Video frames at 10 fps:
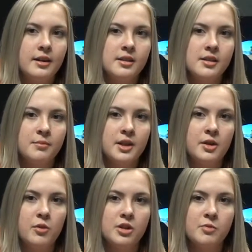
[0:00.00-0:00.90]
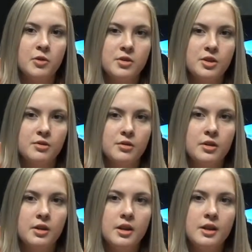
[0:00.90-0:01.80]
in something you weren't supposed to.
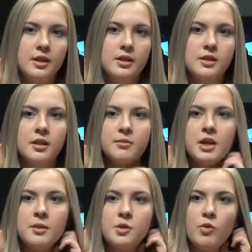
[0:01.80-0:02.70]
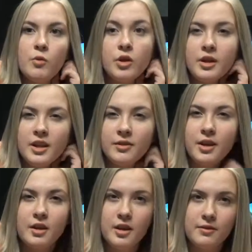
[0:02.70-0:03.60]
Sometimes we weren't
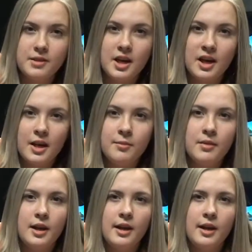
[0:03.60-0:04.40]
given enough time